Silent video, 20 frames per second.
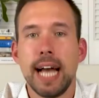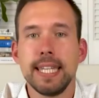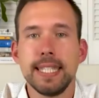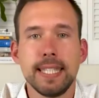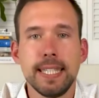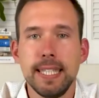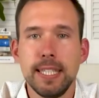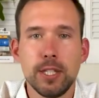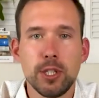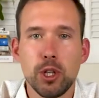I
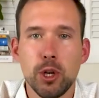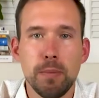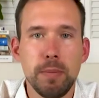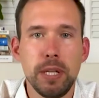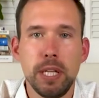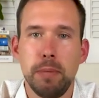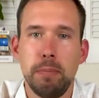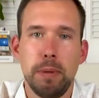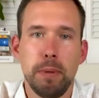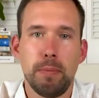see so
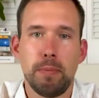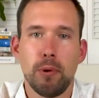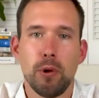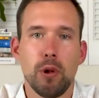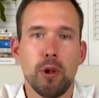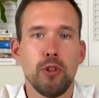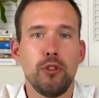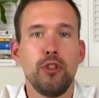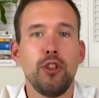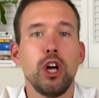many
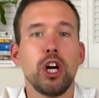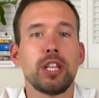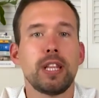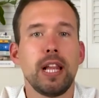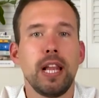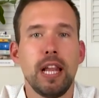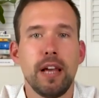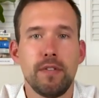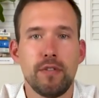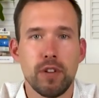people not
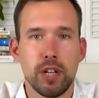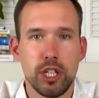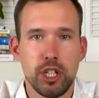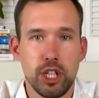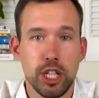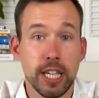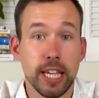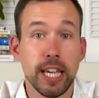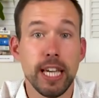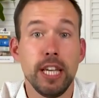
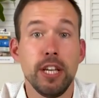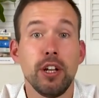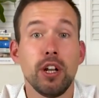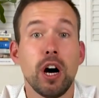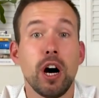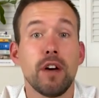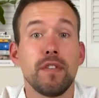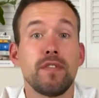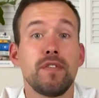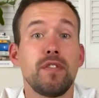leveraging
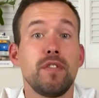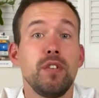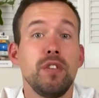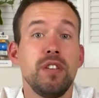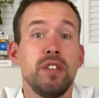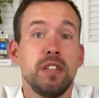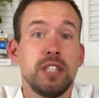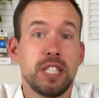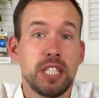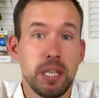enough
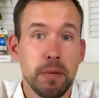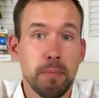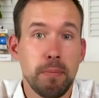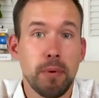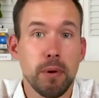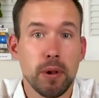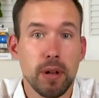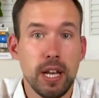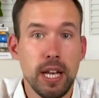simple